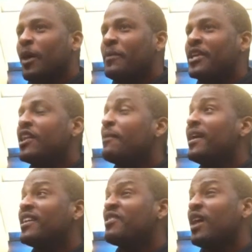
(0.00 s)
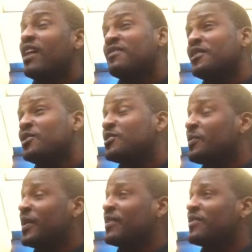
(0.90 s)
I mean, Damani Ralph, he used
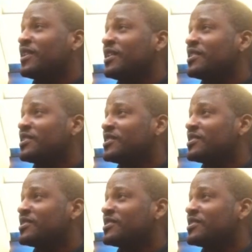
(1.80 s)
to play for the